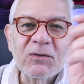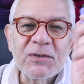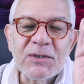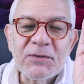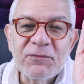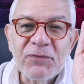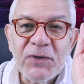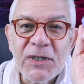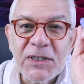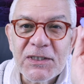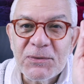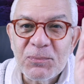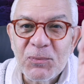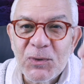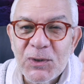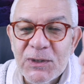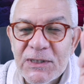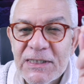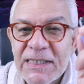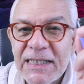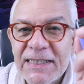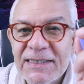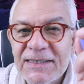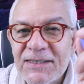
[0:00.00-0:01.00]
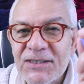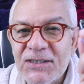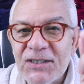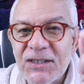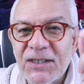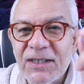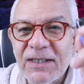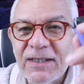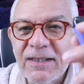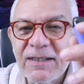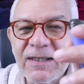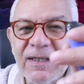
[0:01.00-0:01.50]
It's a very small
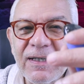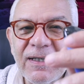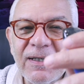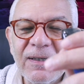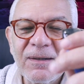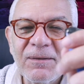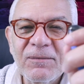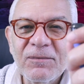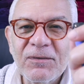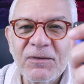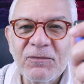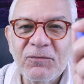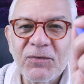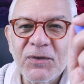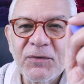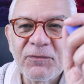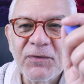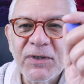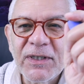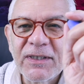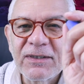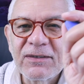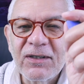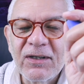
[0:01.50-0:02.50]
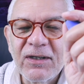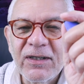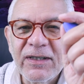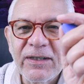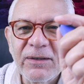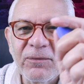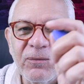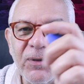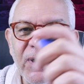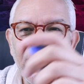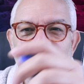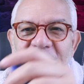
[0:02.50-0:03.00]
sensor, a very
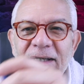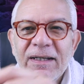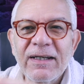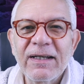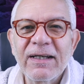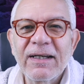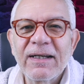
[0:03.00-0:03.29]
tiny one,